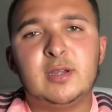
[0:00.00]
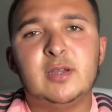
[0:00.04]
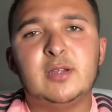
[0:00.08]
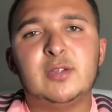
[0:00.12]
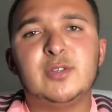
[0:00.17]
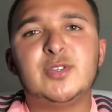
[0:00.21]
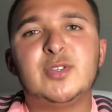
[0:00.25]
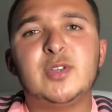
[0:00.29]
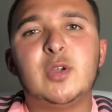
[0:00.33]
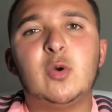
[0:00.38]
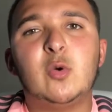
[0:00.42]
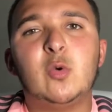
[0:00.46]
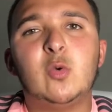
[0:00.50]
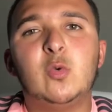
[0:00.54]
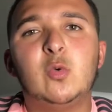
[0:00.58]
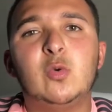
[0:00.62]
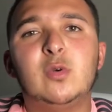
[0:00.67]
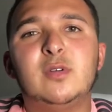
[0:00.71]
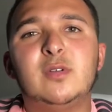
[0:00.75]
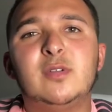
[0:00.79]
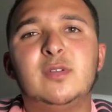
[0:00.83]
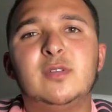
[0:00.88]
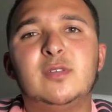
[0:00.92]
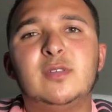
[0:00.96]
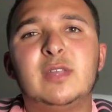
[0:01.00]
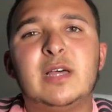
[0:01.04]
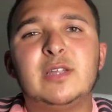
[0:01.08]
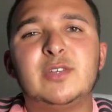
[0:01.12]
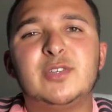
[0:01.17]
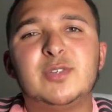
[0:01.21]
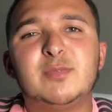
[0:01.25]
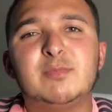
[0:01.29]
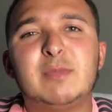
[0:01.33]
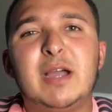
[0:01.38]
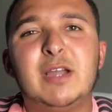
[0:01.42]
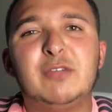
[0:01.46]
So
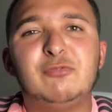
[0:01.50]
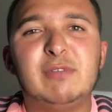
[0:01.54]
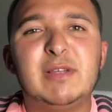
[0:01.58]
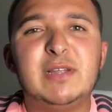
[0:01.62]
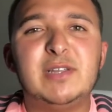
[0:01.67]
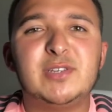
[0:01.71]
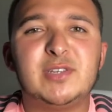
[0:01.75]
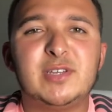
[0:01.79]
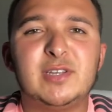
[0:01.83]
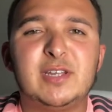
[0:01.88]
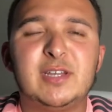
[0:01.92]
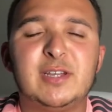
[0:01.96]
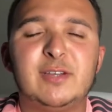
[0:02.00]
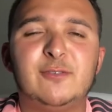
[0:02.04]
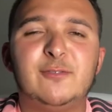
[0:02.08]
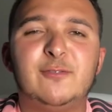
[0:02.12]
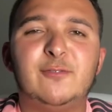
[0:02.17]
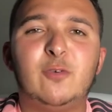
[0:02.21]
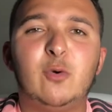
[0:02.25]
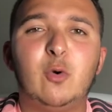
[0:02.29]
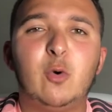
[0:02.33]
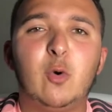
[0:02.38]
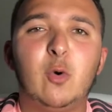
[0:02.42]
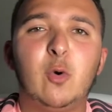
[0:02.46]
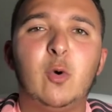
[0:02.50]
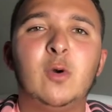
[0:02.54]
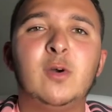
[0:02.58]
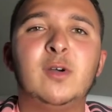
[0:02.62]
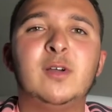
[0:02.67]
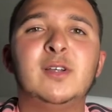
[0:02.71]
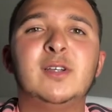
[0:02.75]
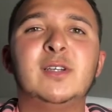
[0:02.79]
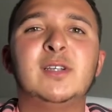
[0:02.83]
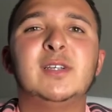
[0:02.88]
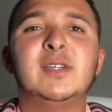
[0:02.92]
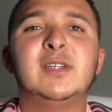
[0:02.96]
that's my reasoning for
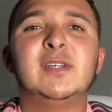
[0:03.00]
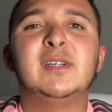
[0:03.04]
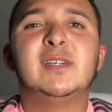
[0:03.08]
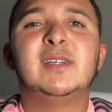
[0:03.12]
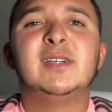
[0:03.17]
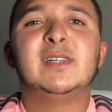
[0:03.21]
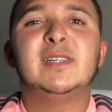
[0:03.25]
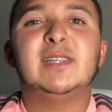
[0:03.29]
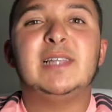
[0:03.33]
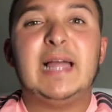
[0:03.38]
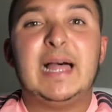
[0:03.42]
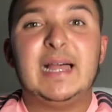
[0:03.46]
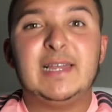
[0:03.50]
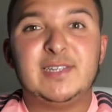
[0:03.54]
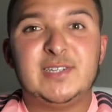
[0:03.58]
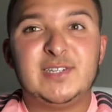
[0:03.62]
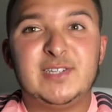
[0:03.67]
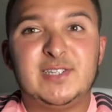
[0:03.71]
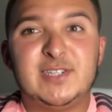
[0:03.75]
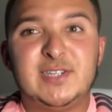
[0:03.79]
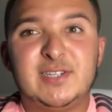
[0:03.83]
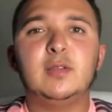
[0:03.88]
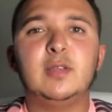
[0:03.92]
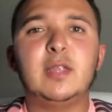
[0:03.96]
last.